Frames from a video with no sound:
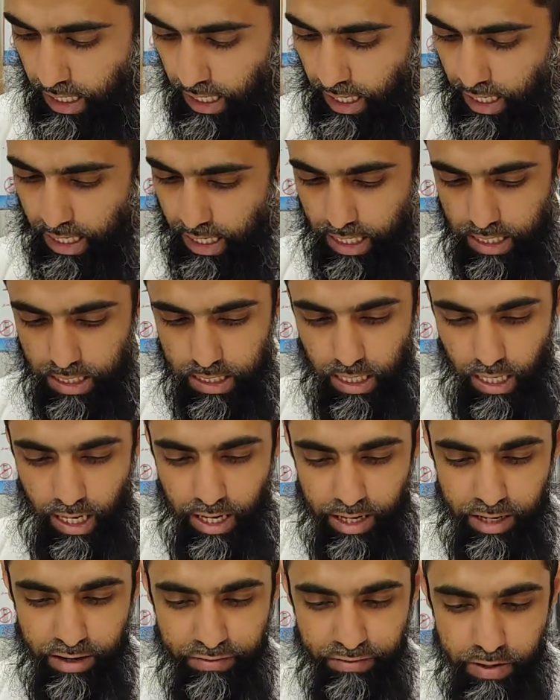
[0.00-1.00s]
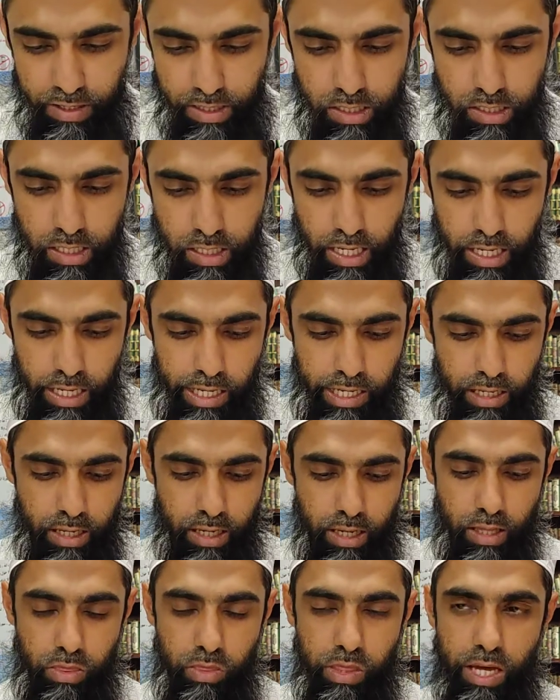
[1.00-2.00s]
And the Hanafis say
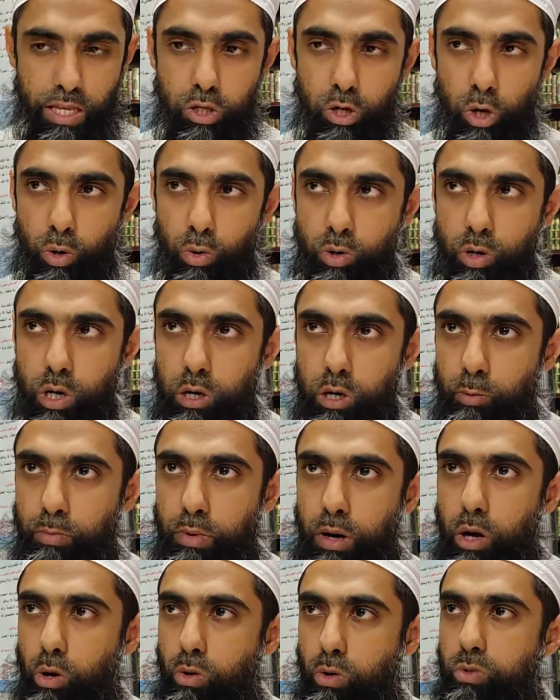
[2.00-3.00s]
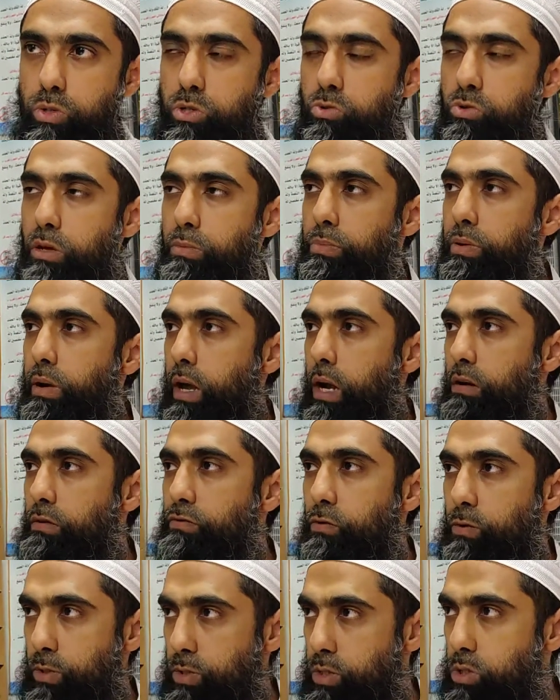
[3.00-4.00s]
that don't come close to the prayer
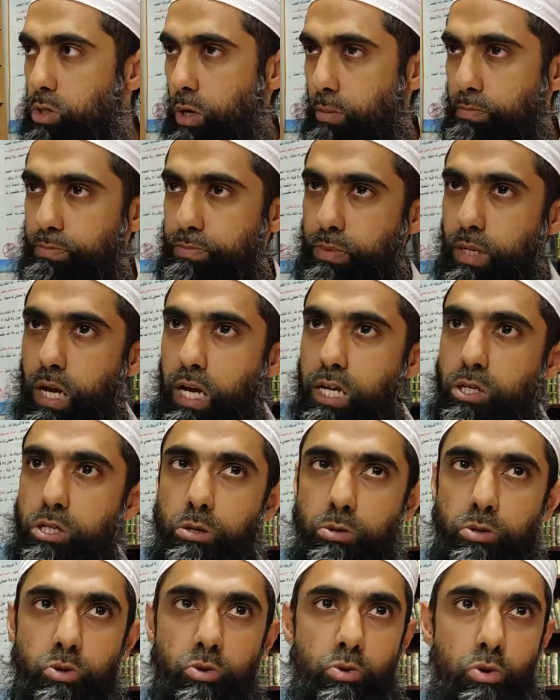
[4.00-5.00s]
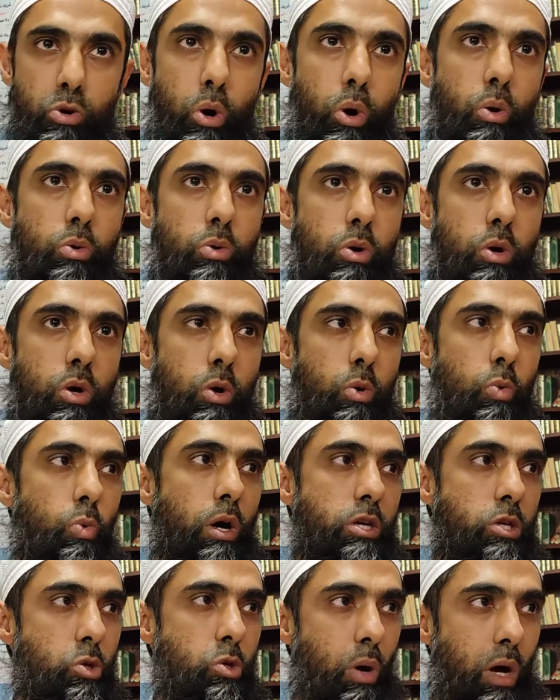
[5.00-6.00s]
full stop until you know
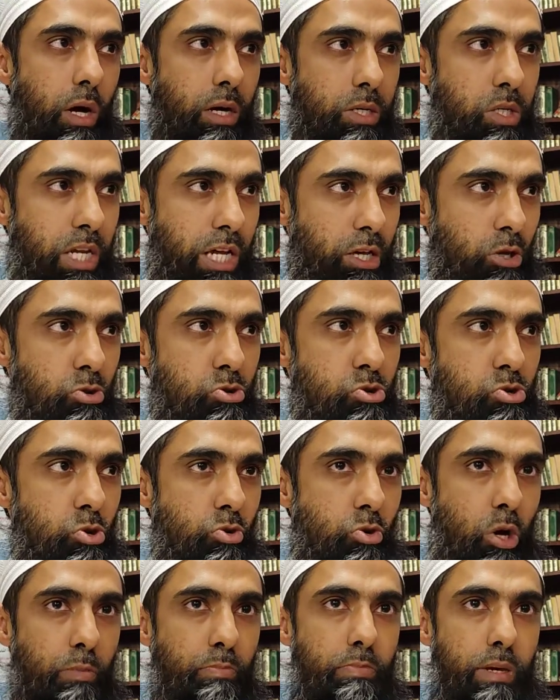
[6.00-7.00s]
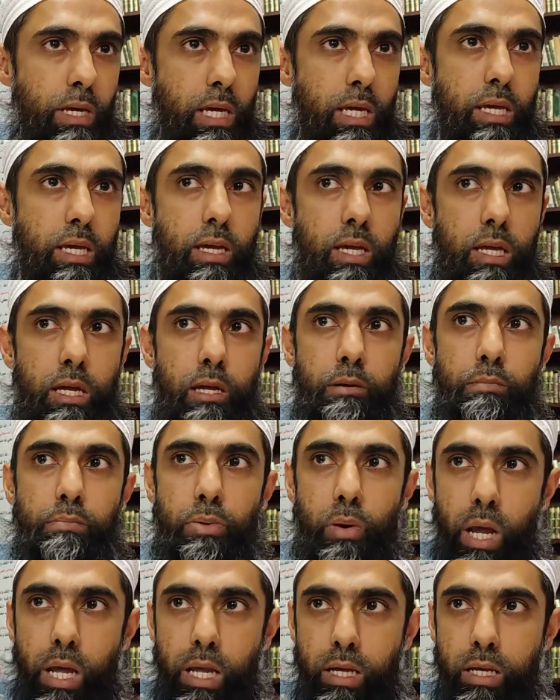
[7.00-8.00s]
what you are saying. You should not be
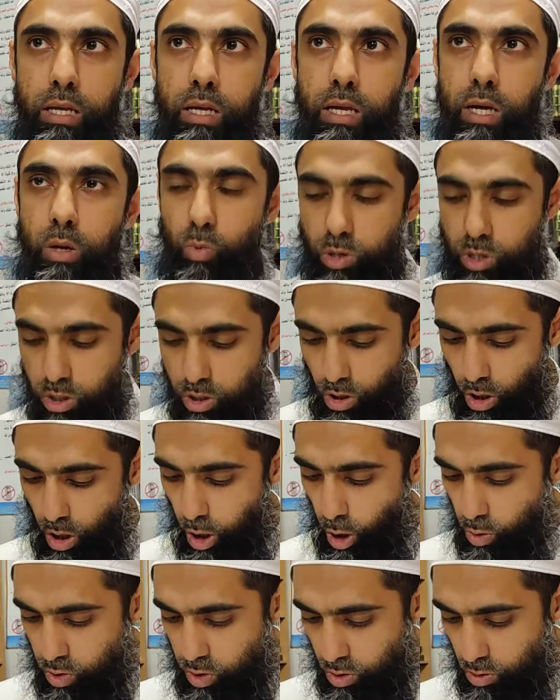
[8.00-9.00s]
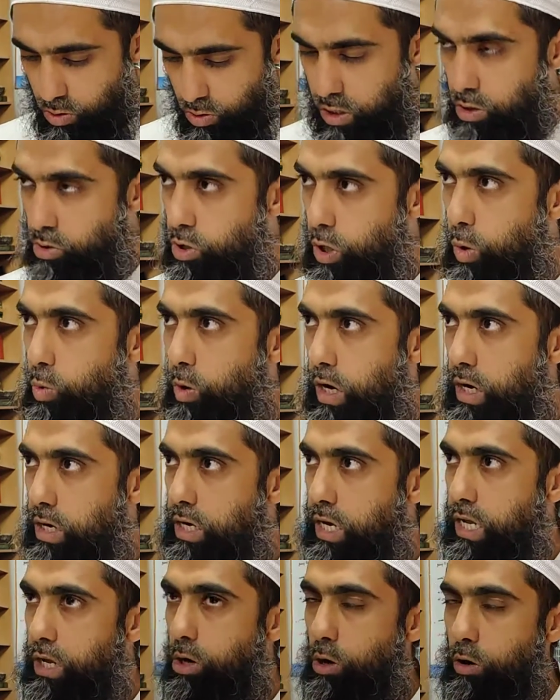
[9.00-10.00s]
praying, which is closer to the
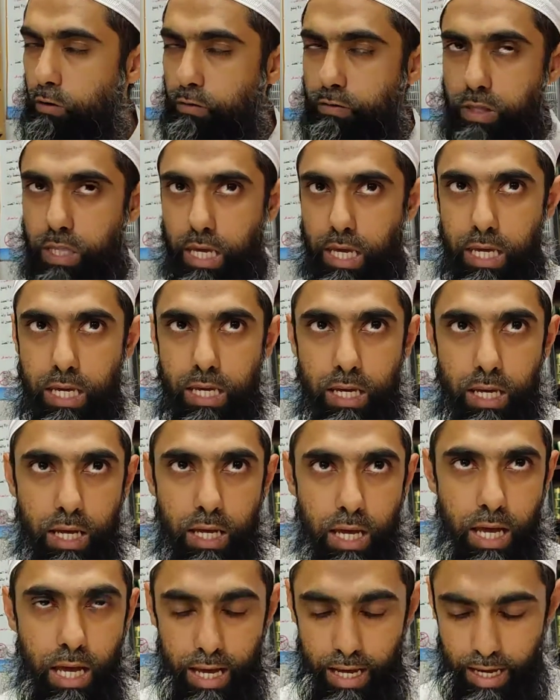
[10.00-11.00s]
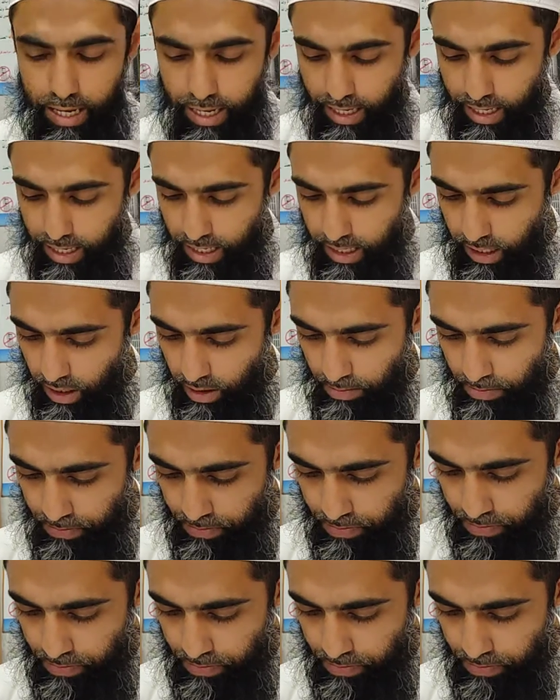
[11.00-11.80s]
wording of the ayah here.